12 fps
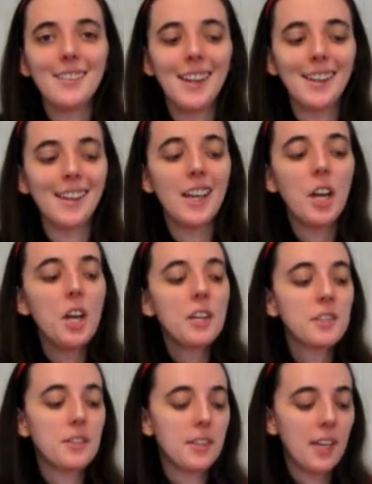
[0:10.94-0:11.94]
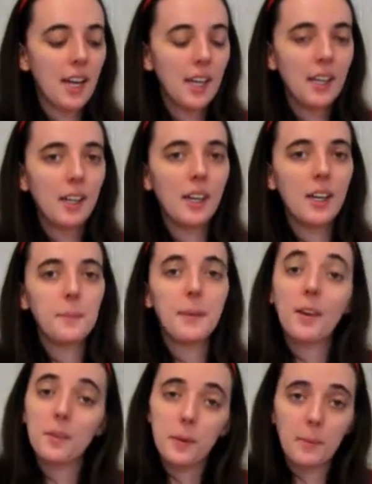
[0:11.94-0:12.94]
Lady. So today, I'm
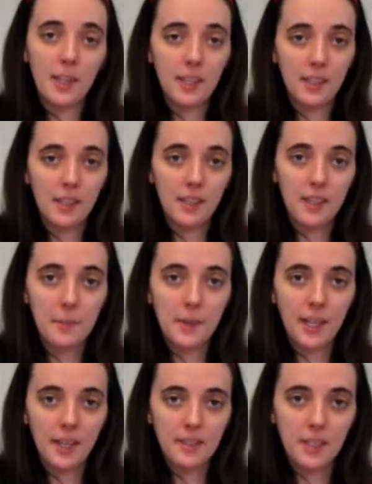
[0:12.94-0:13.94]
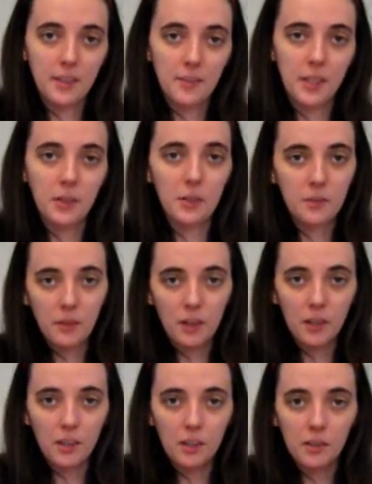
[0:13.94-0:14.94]
not going to be making any type of Thanksgiving or
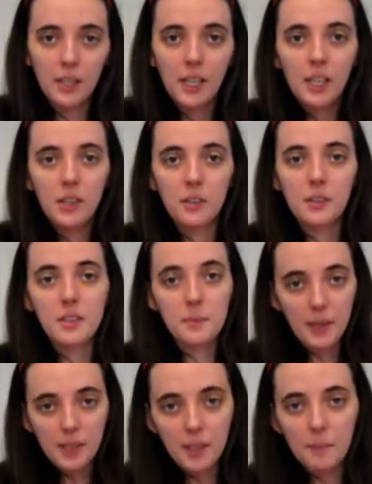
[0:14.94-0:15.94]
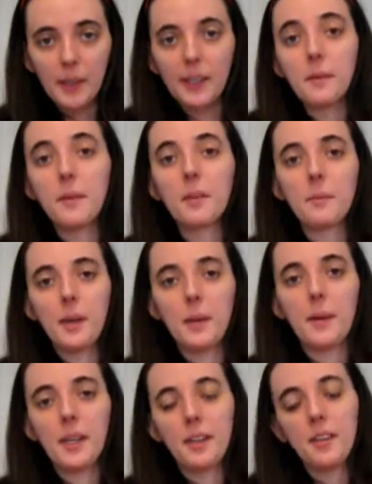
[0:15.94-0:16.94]
fall, or this month, I mean. I'm not going
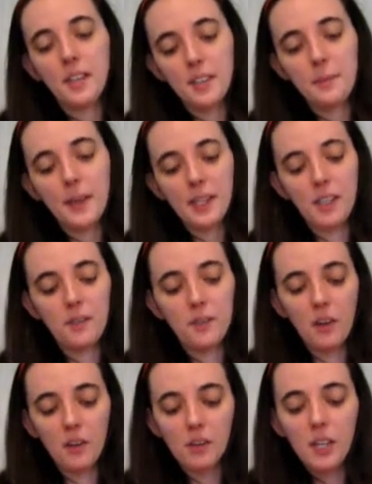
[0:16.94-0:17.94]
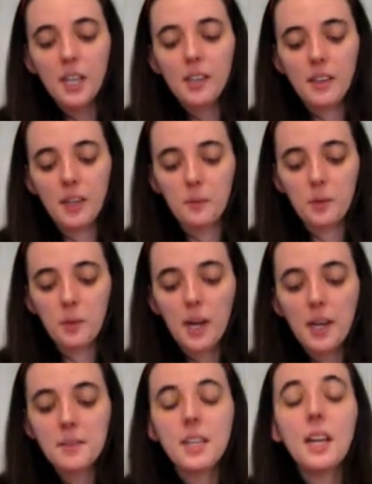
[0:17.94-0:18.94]
to I didn't make any fall themed
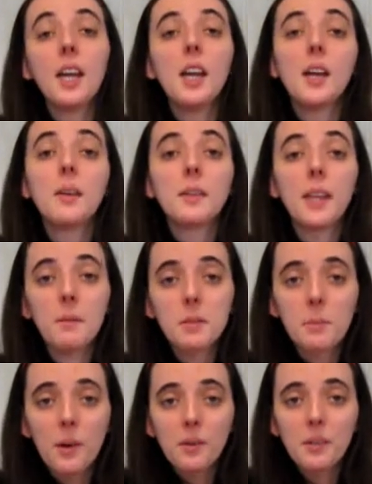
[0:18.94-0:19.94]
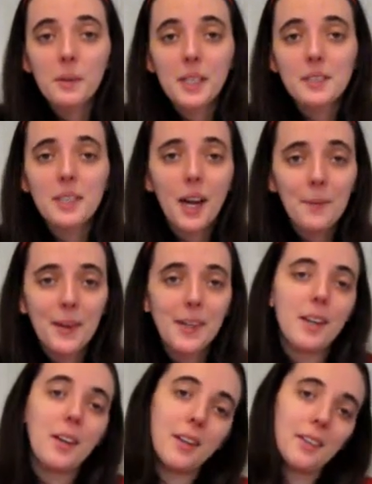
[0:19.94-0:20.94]
crafts. That was partly because time ran
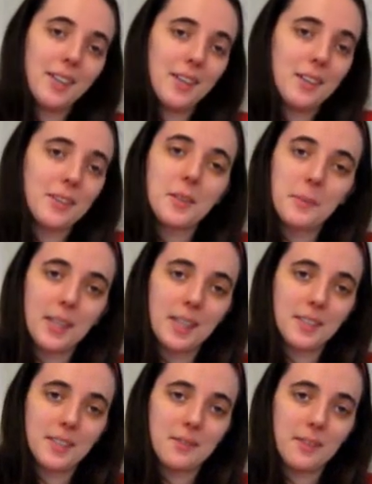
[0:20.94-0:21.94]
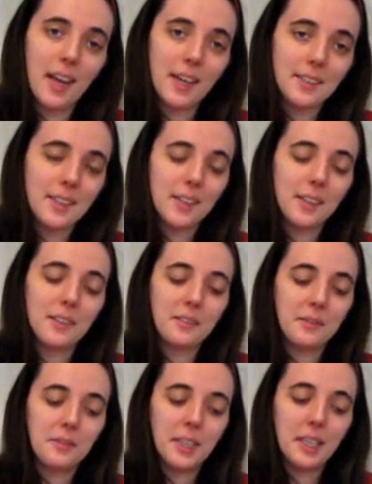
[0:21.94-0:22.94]
out, and also because the fact of,
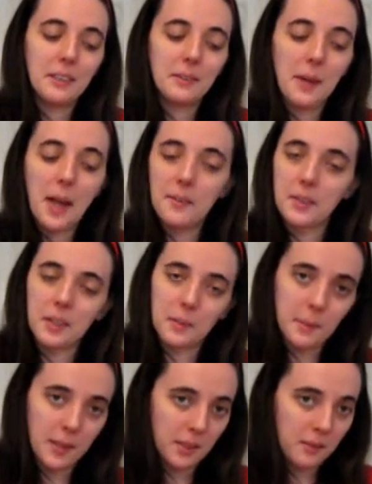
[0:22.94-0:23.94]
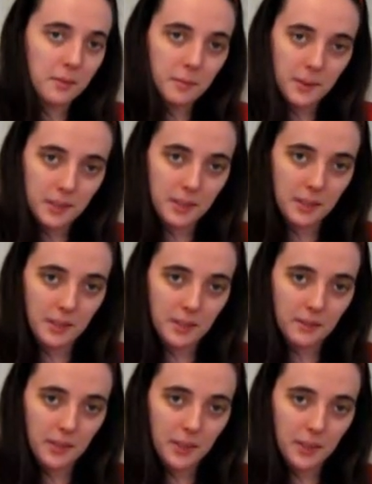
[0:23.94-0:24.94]
I have a good bit of
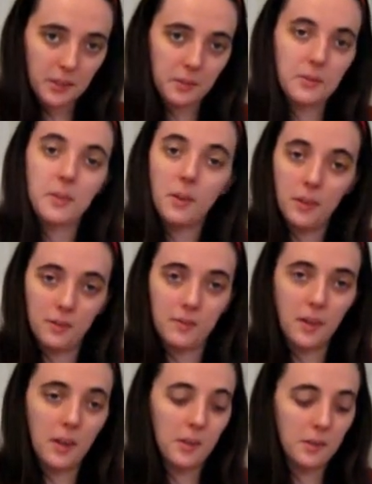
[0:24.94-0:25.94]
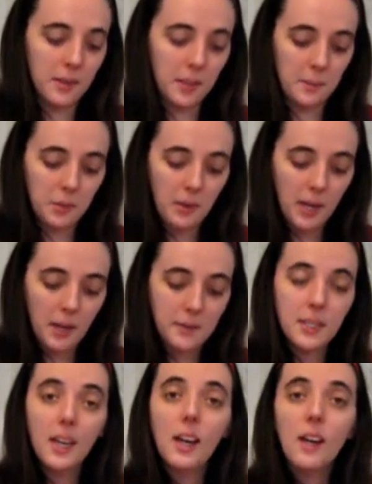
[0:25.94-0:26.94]
videos on fall themed crafts
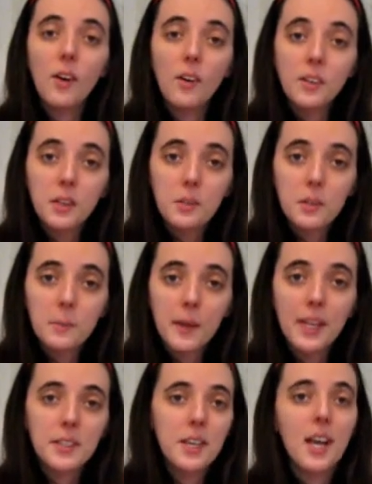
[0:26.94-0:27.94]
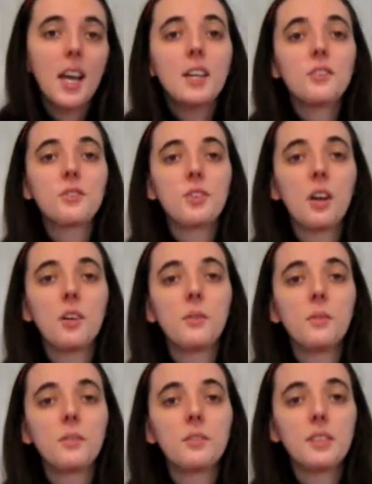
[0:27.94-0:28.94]
on the YouTube page.
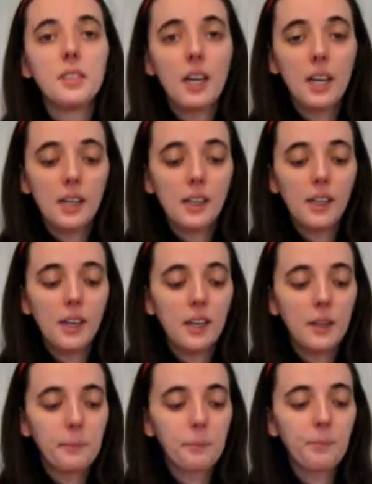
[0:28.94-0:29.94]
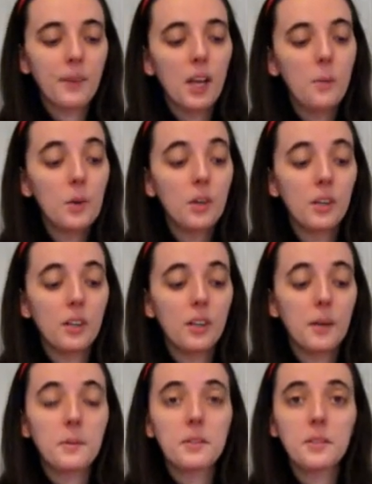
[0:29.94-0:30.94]
So today, I'm
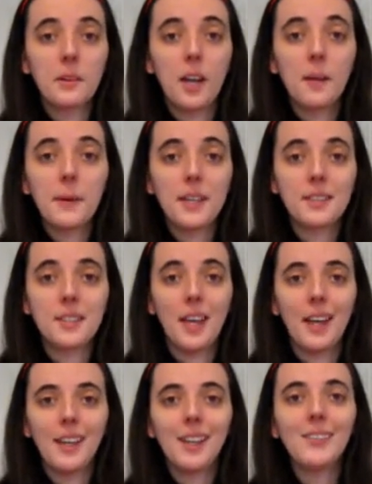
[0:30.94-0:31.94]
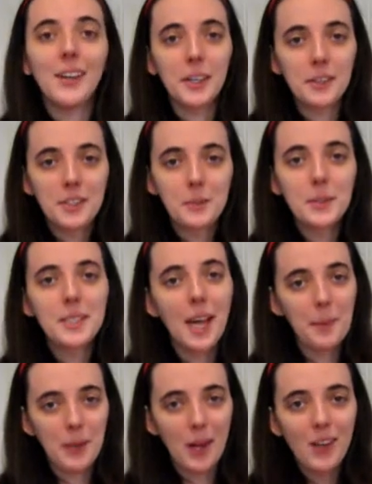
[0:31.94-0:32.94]
going to start out by saying Merry Christmas,
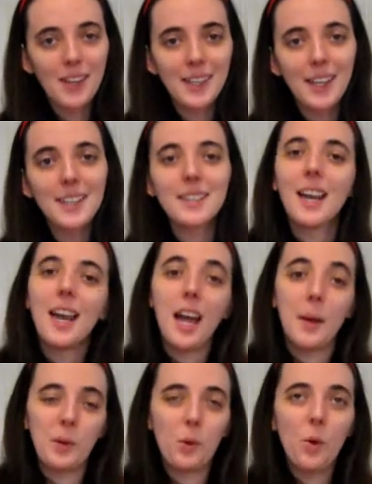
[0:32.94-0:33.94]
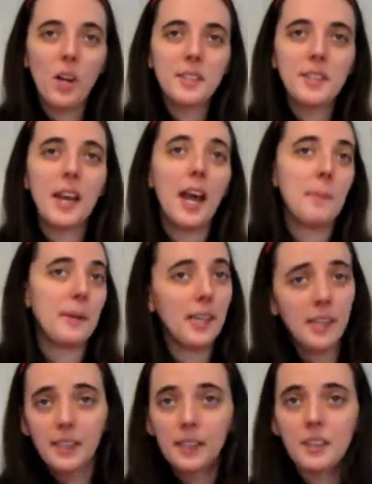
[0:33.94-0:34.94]
Happy Holidays, Happy Kwanzaa, Happy
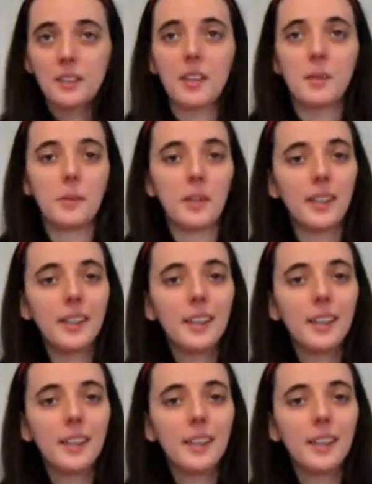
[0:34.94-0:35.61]
anything you celebrate.